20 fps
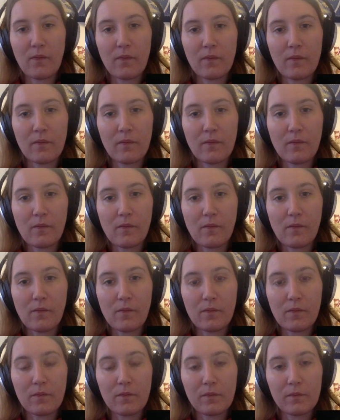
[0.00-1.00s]

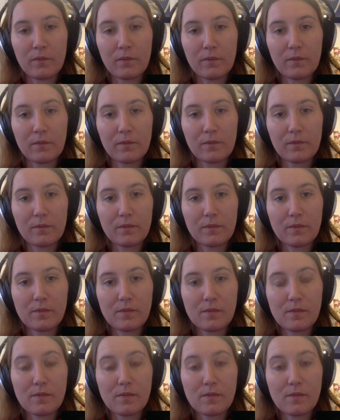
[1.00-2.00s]

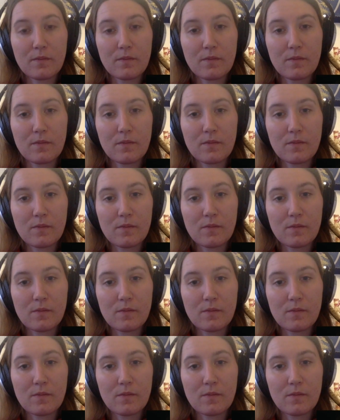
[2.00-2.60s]
Nothing is said.